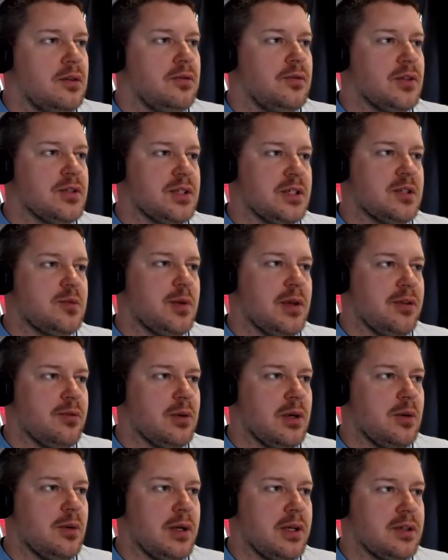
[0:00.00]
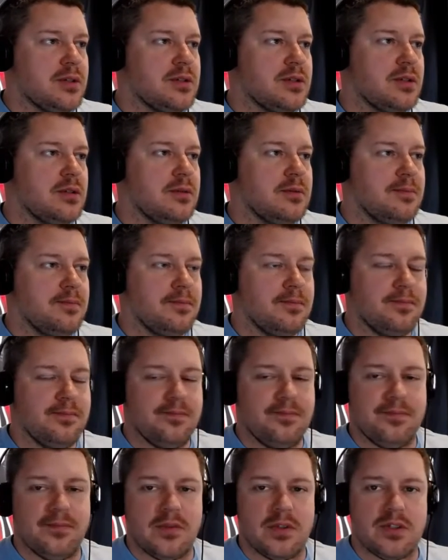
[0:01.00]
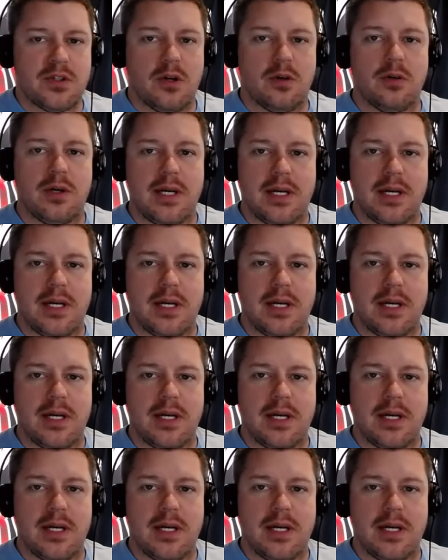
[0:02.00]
Feels like it's been three weeks. So